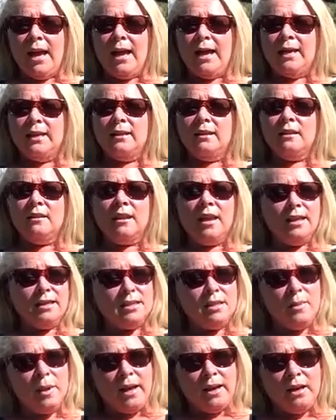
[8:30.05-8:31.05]
And
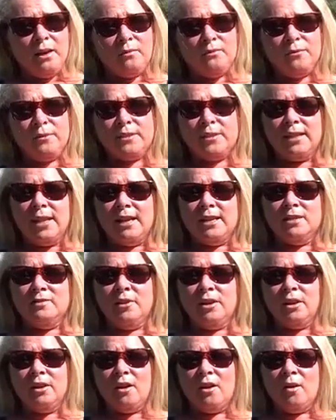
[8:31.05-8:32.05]
that's about it for today's
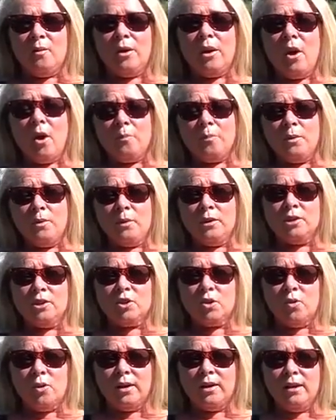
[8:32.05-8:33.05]
video. We hope you
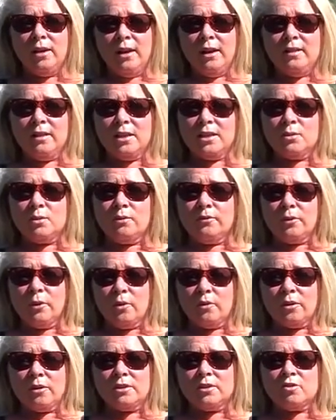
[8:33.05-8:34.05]
enjoyed this review
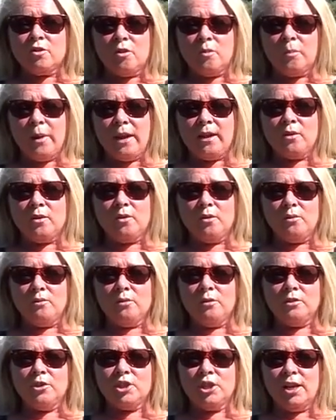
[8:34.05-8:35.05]
on the Strongback
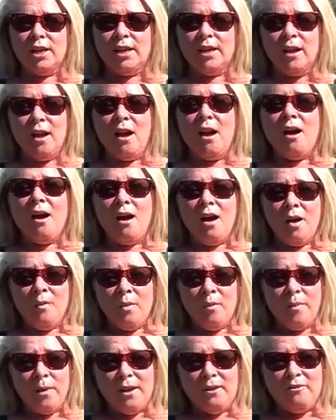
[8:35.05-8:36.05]
Guru chair. I'm
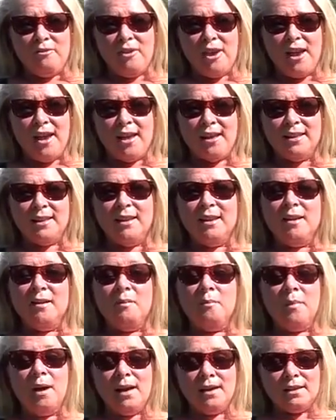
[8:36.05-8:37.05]
a big fan,
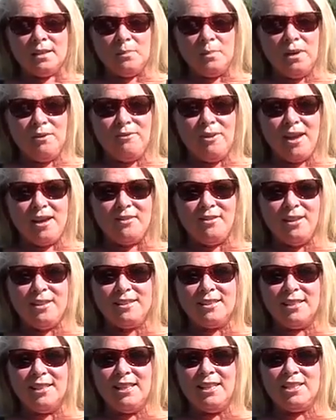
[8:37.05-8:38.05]
Marc's a big fan of
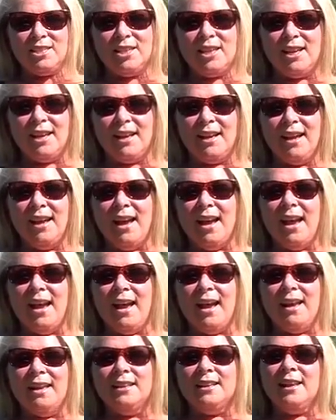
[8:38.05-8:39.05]
his Elite chair.
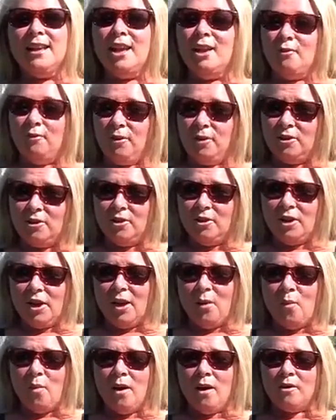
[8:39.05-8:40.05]
And if you do
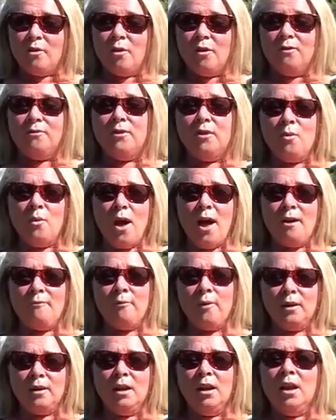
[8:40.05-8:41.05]
get one, or if you
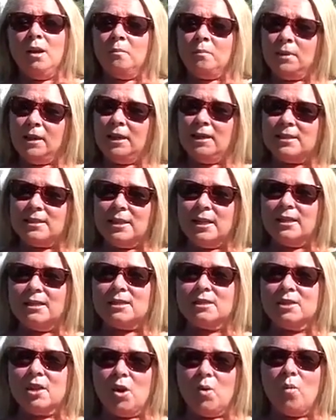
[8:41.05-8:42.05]
have one, please let
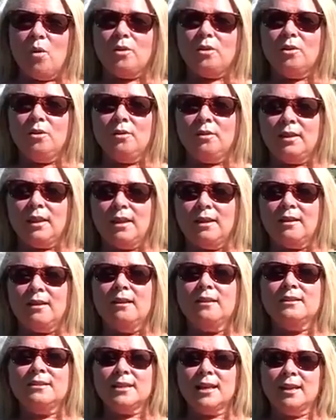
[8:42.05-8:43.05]
us know what you think
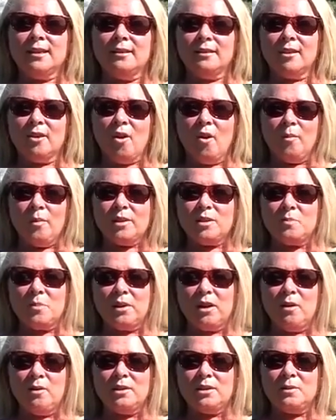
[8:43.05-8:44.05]
down in the comments
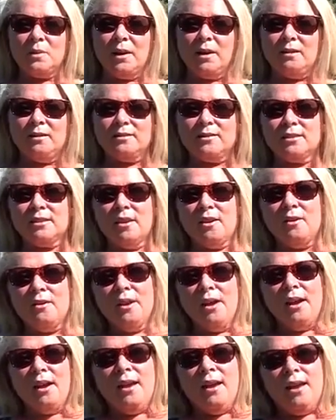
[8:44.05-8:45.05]
below as well. So
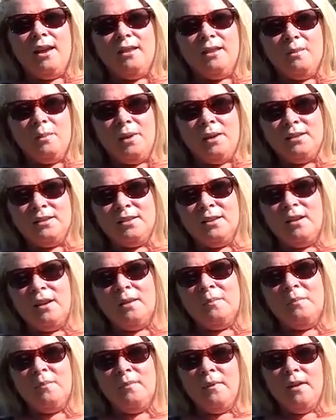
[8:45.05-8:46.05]
in the
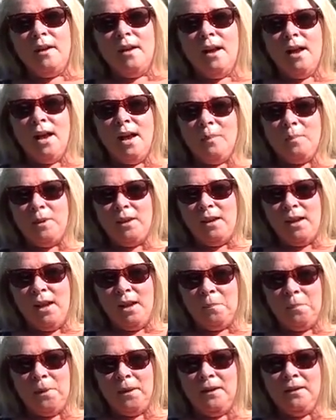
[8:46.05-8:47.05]
meantime, happy
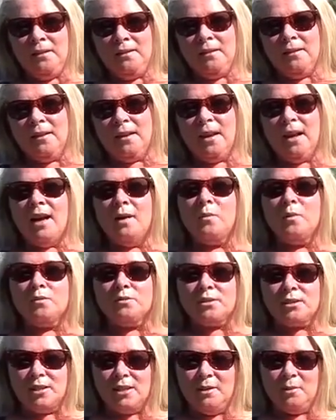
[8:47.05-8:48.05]
camping, and we'll
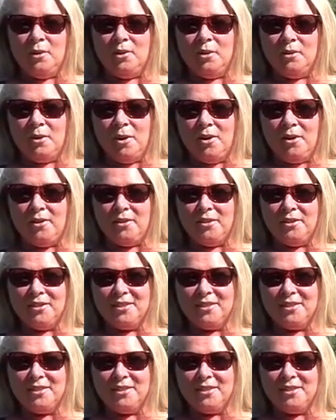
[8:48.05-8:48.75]
see you on the road.